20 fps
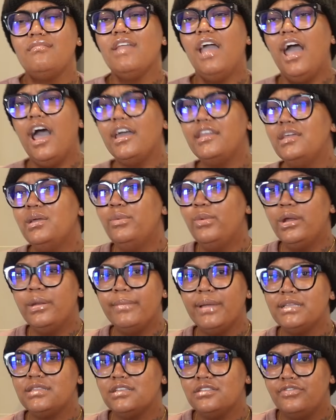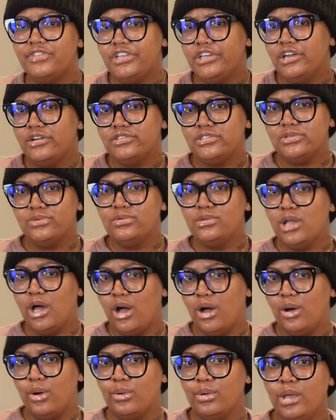I didn't want to make this video too
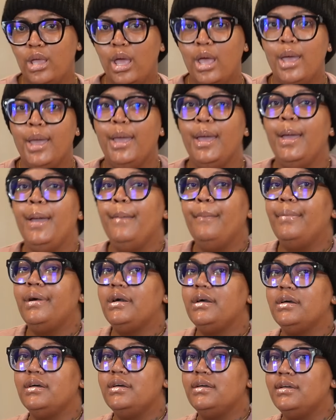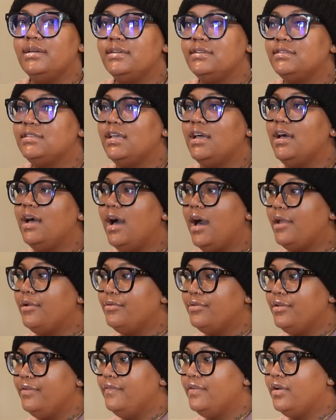long because I
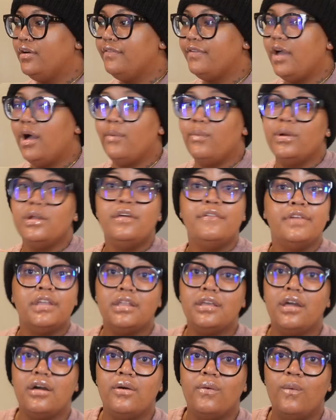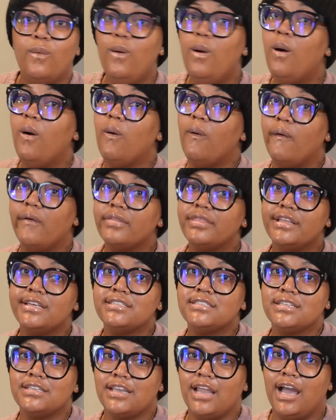don't even know if y'all want a video on
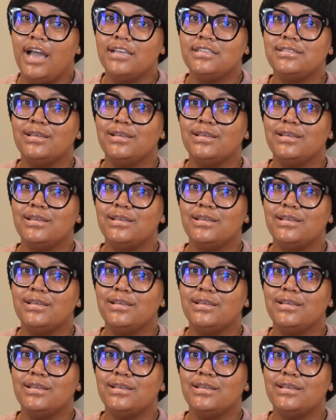this or not.